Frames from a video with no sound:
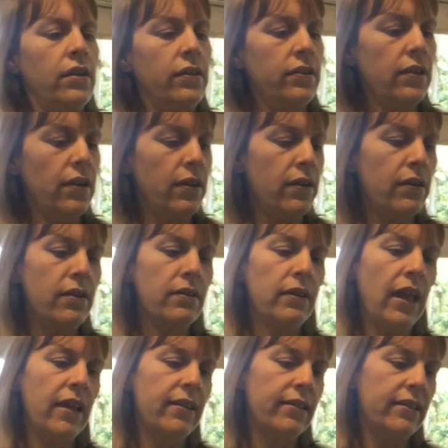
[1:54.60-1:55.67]
So
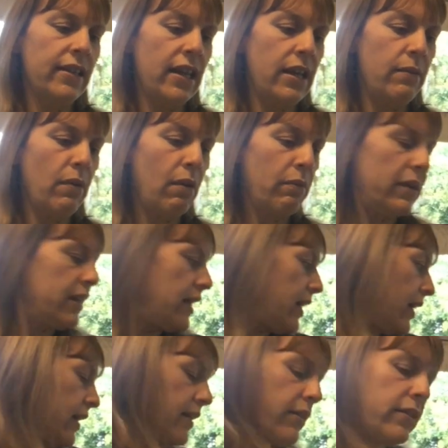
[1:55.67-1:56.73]
let's see what we
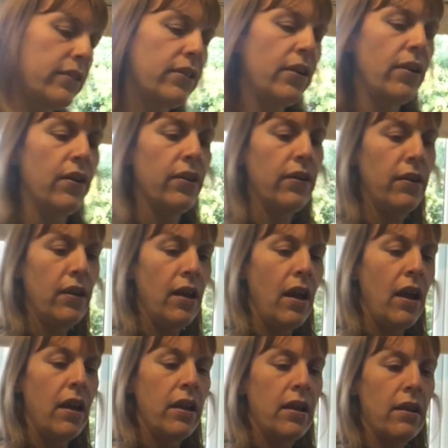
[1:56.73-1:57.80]
need. So
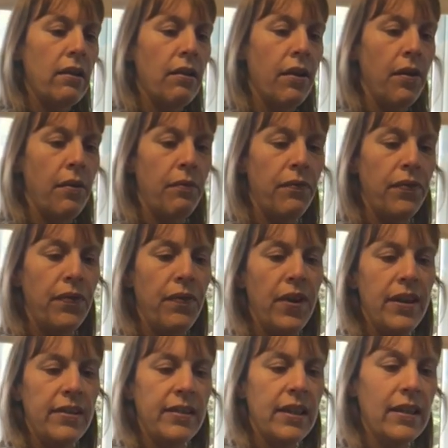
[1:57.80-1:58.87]

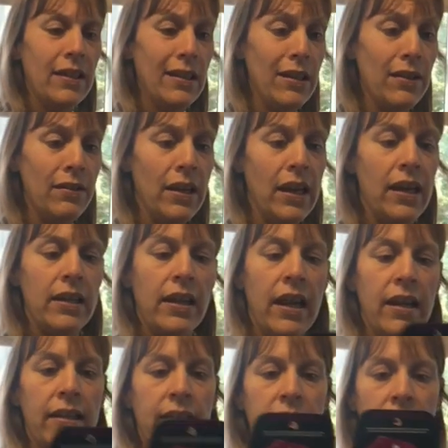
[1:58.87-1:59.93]
first thing that you need,
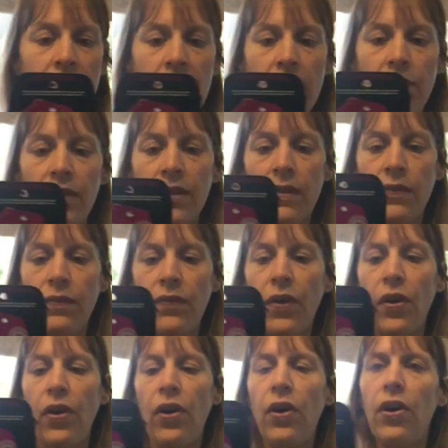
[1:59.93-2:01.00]
it serves
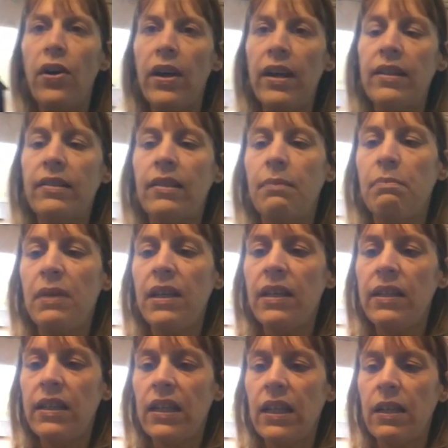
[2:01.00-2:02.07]
four, it's a
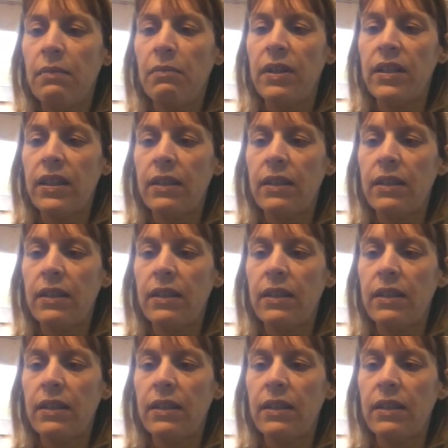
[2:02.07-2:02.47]
medium